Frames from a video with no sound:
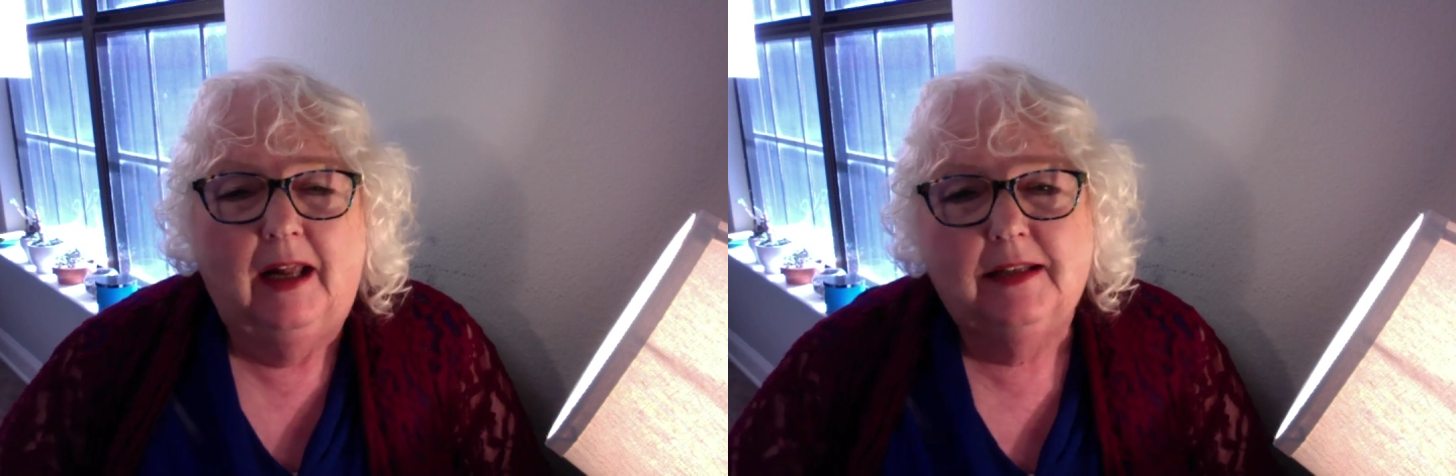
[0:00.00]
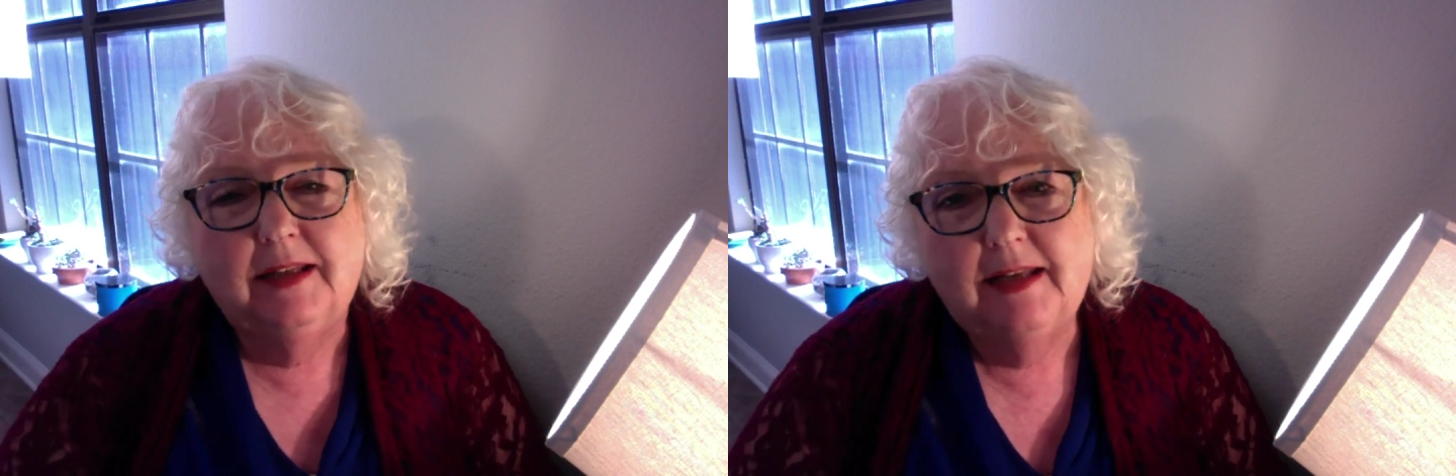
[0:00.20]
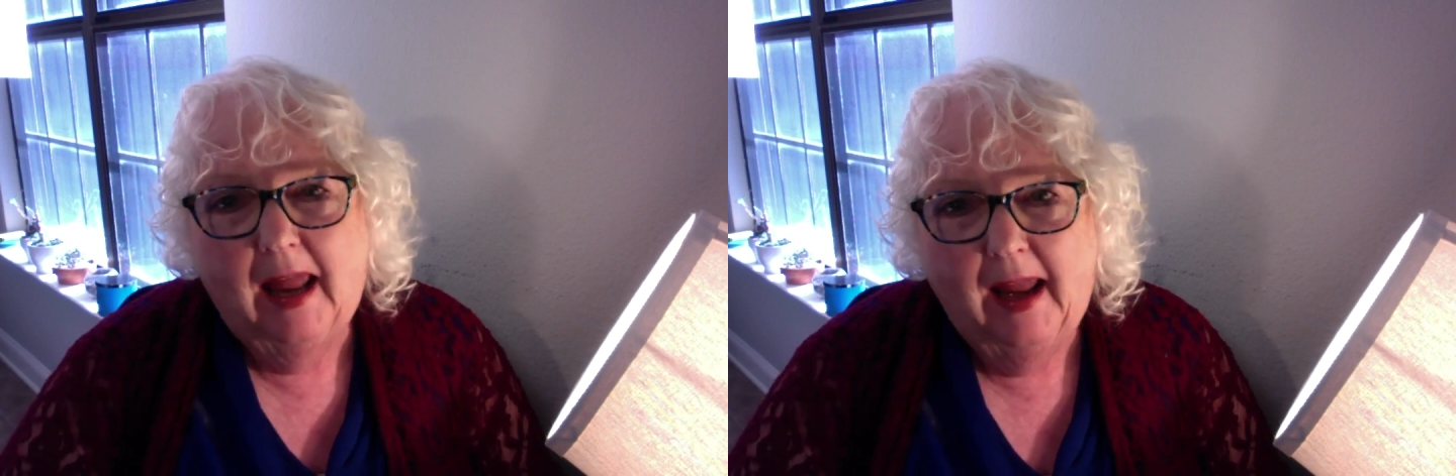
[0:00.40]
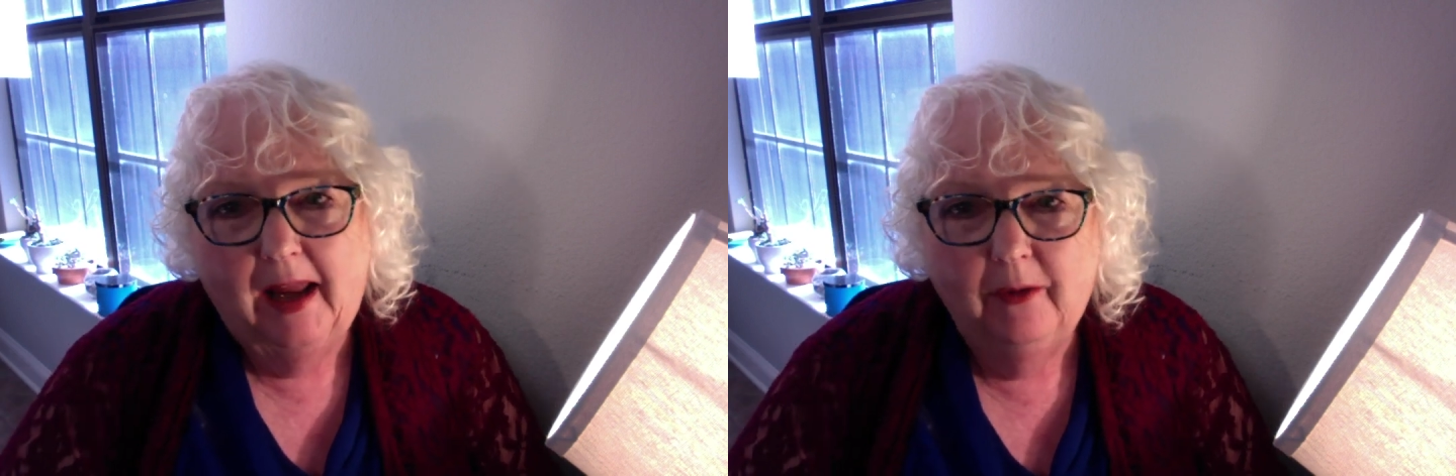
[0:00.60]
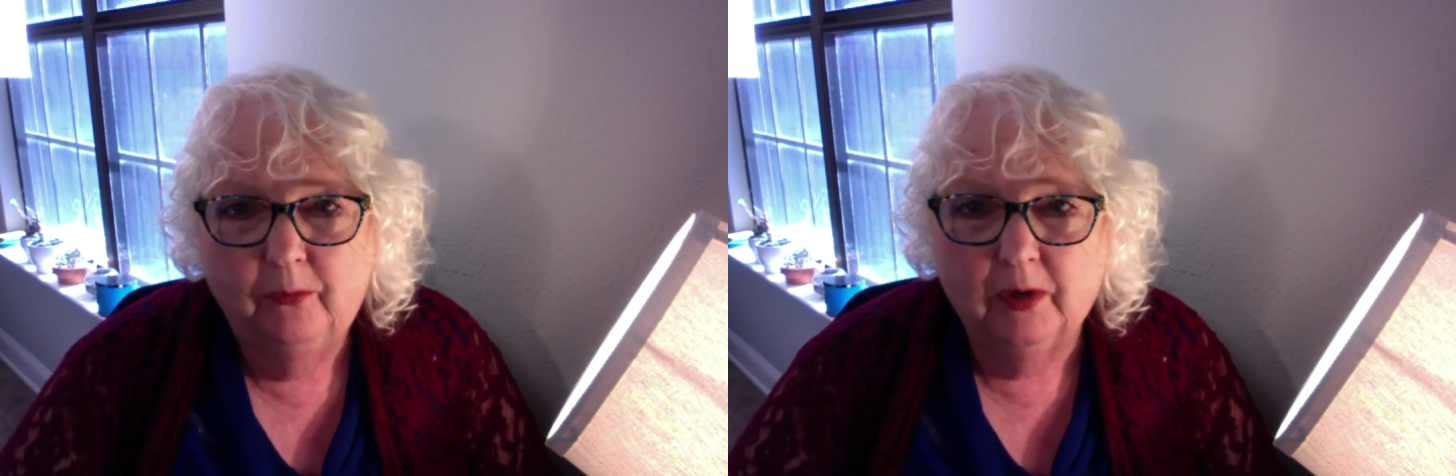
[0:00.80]

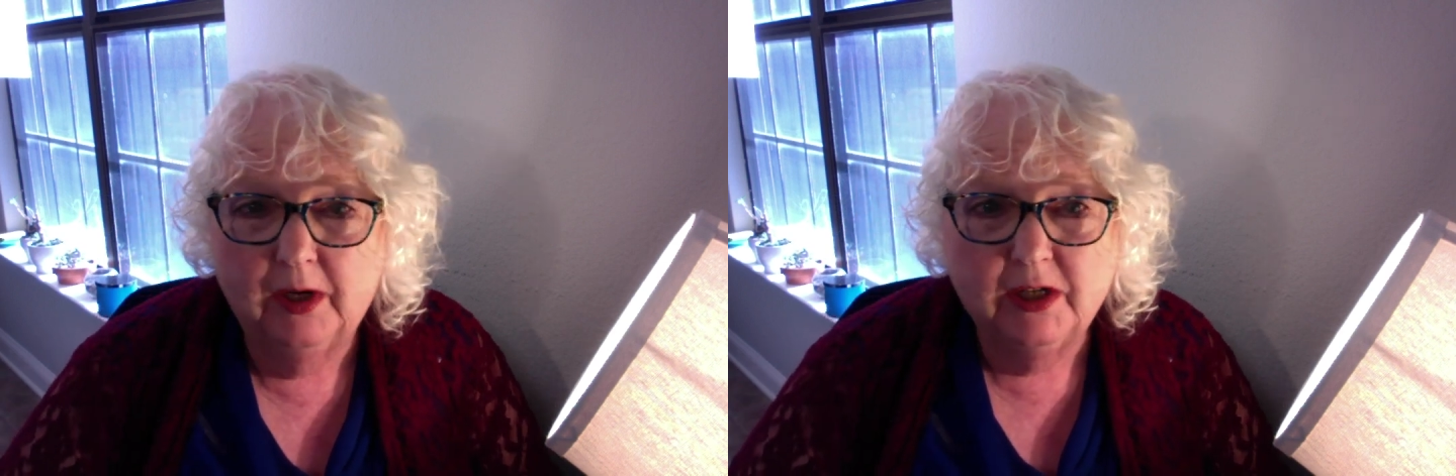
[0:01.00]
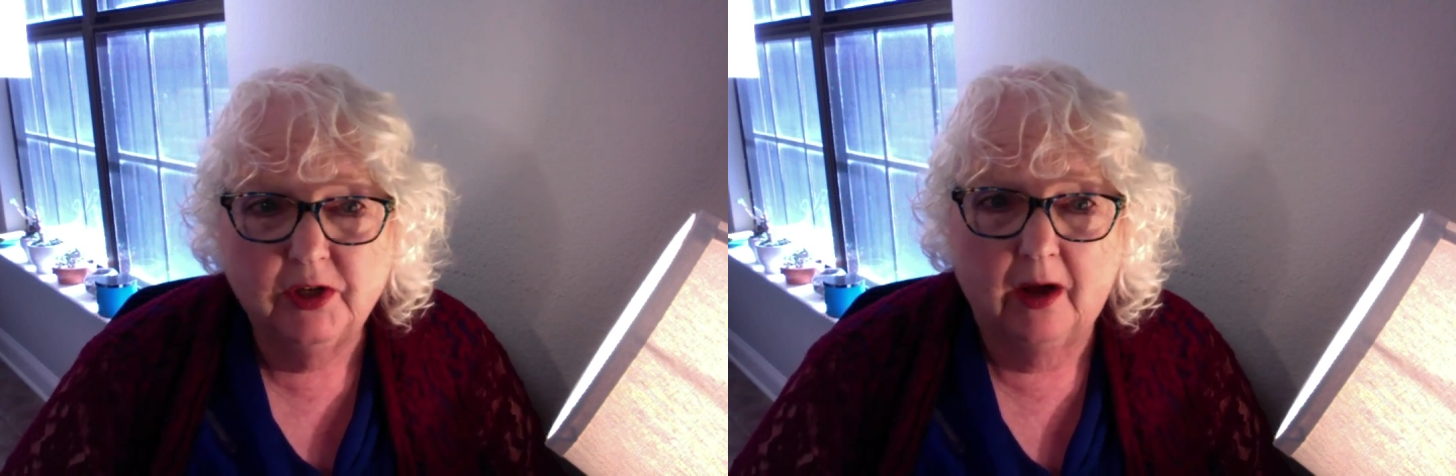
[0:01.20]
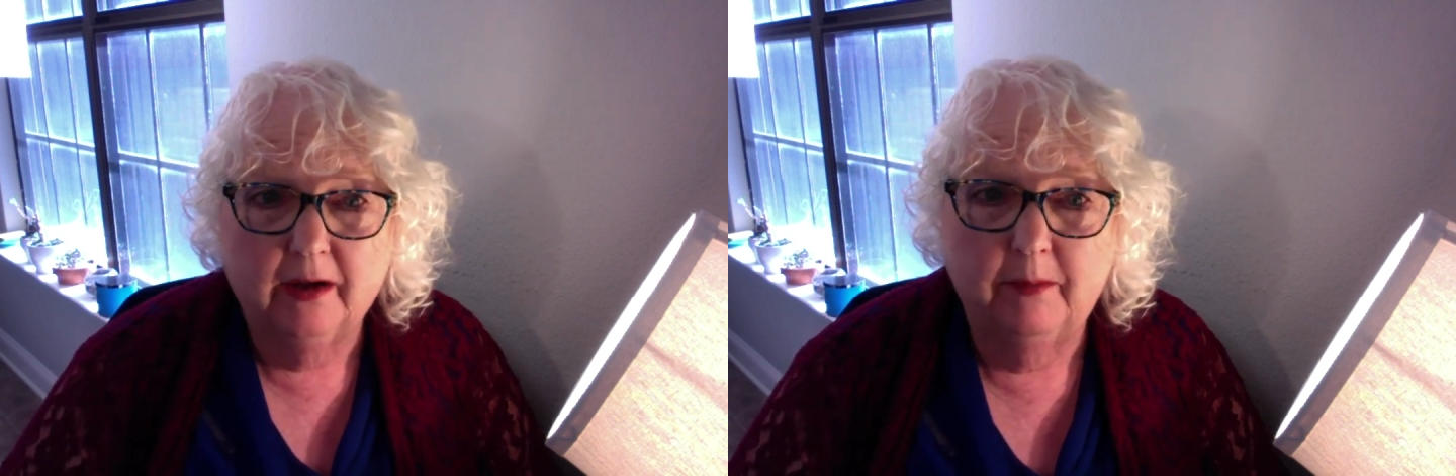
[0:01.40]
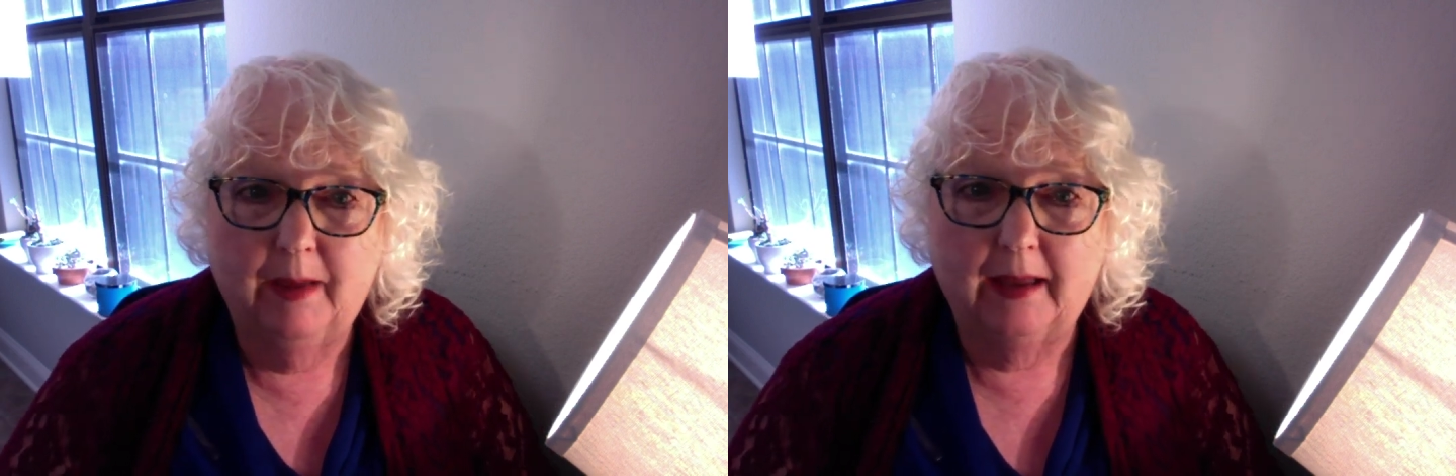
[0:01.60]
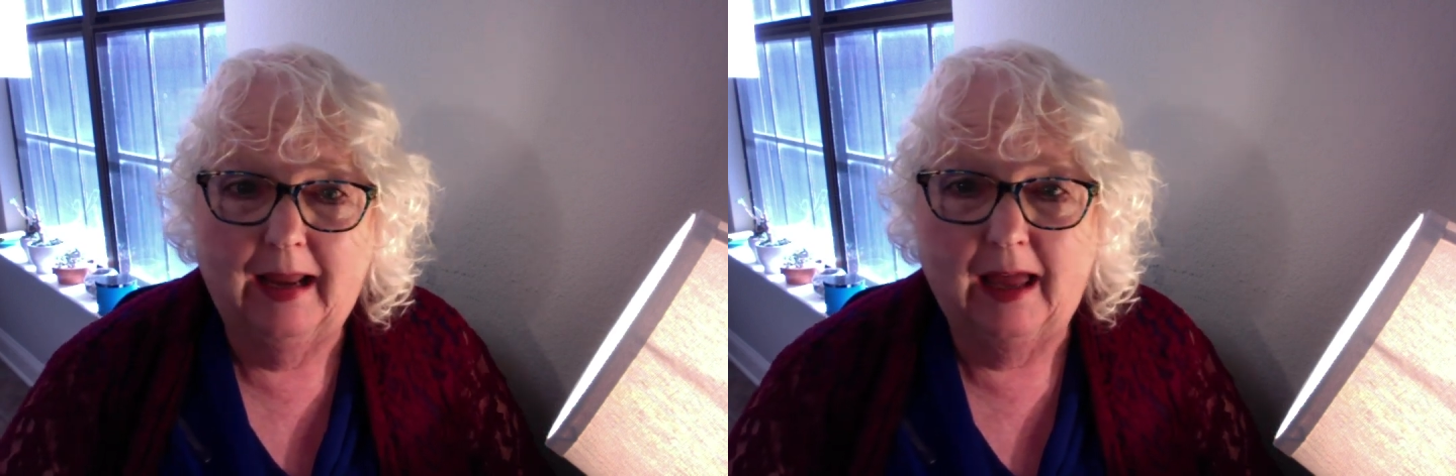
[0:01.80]
Today, we're going to talk
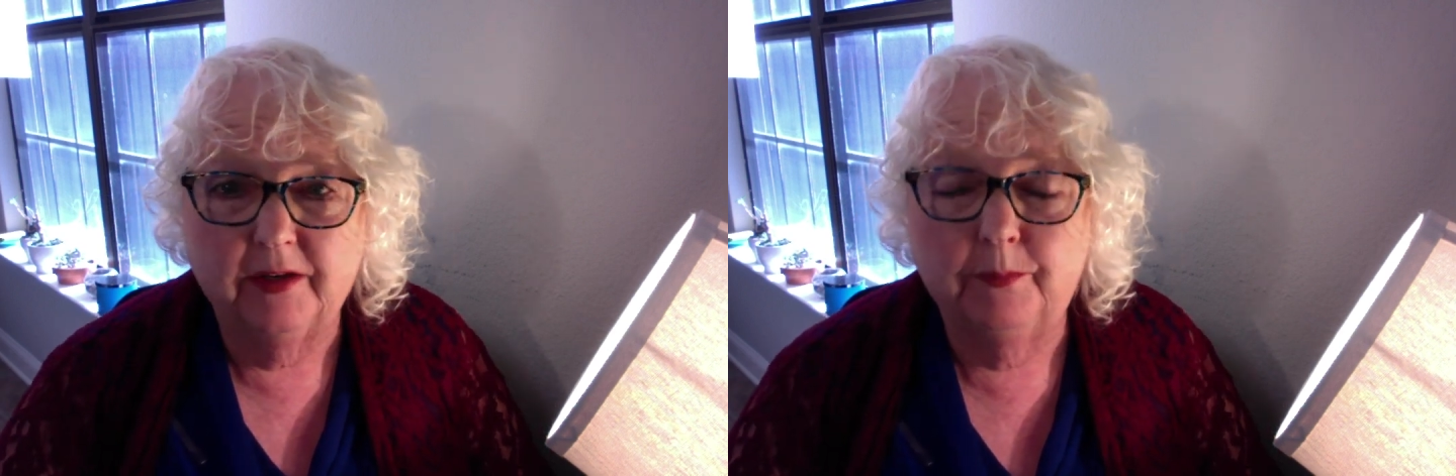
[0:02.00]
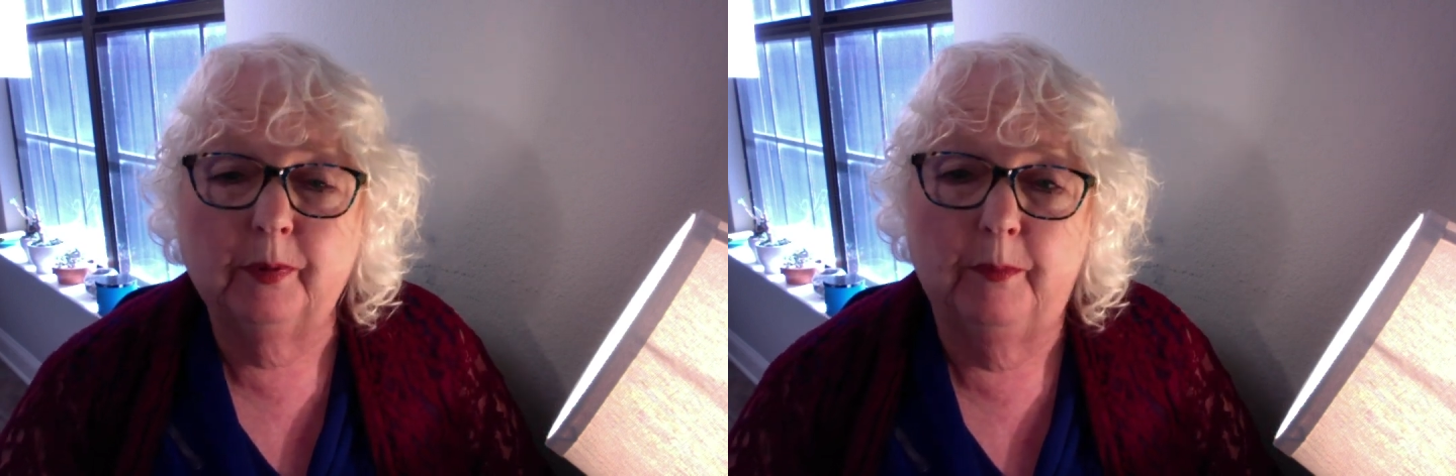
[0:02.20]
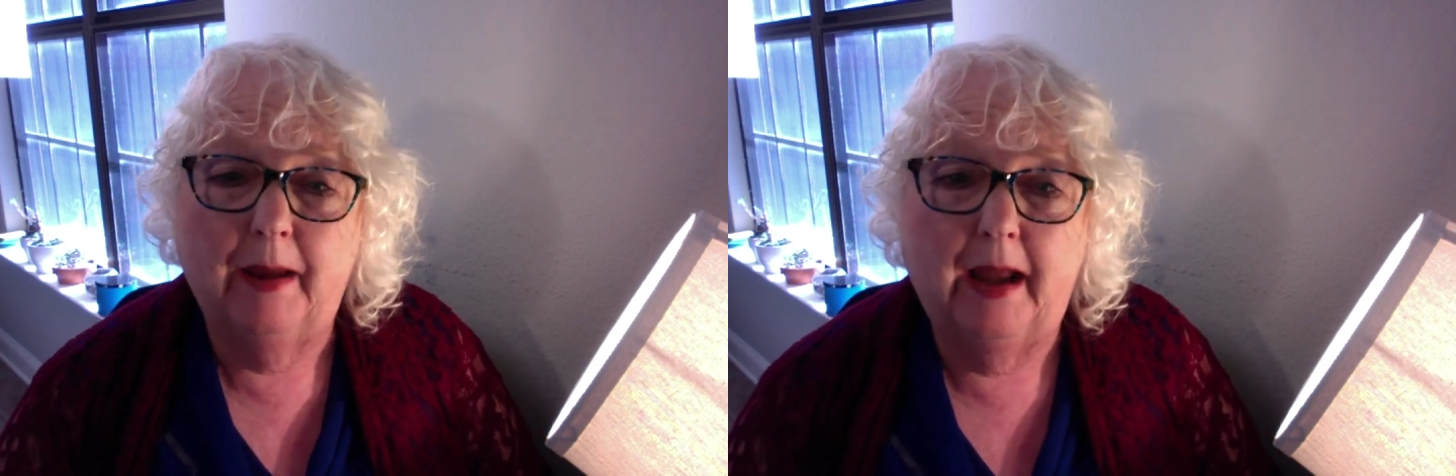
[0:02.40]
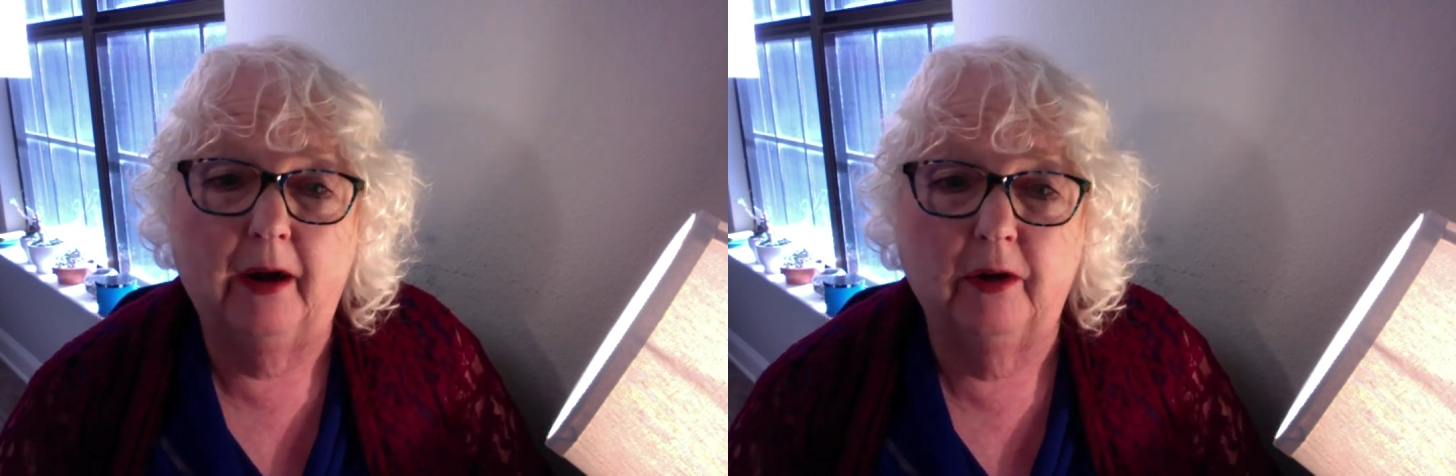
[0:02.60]
about how to prepare